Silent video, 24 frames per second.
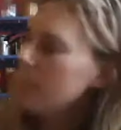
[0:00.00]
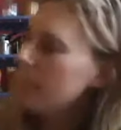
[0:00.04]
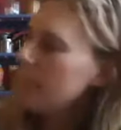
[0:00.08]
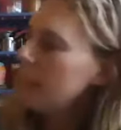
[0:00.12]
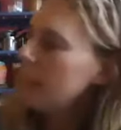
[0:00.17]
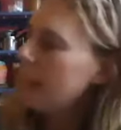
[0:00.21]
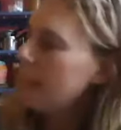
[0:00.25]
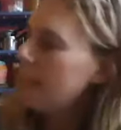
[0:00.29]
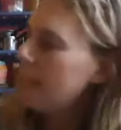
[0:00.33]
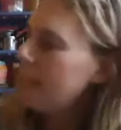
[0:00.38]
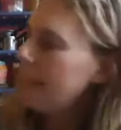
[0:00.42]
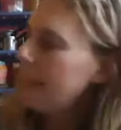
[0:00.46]

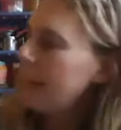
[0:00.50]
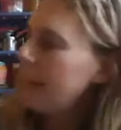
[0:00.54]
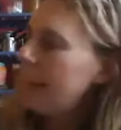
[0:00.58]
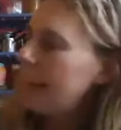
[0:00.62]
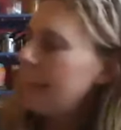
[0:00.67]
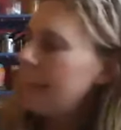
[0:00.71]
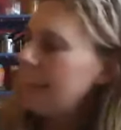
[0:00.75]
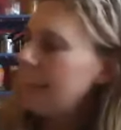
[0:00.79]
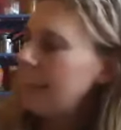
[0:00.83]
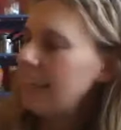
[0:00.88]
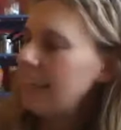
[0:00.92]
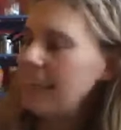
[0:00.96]
and the 9
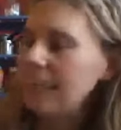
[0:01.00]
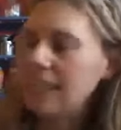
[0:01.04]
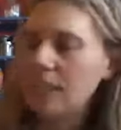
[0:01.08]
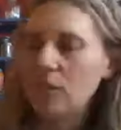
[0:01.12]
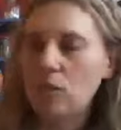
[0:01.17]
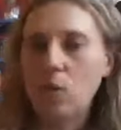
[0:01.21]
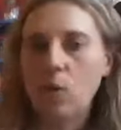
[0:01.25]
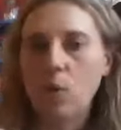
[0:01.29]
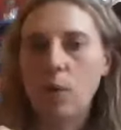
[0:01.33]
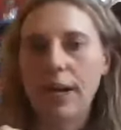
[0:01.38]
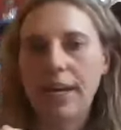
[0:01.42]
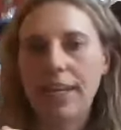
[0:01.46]
is
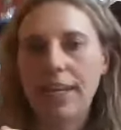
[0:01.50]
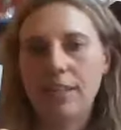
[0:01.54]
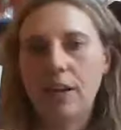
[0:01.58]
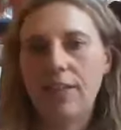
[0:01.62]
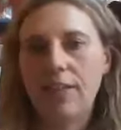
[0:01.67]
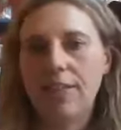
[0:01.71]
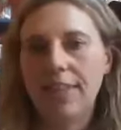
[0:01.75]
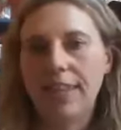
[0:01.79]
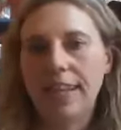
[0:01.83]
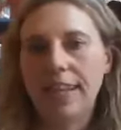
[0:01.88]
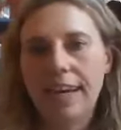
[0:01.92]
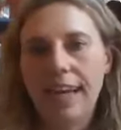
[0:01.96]
always
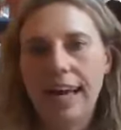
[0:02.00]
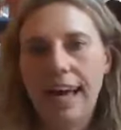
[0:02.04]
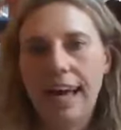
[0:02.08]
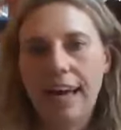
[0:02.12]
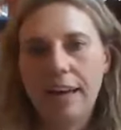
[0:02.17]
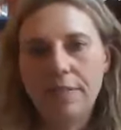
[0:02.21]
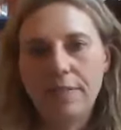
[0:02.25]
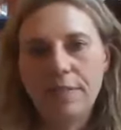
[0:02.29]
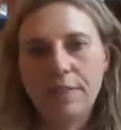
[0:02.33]
on the left.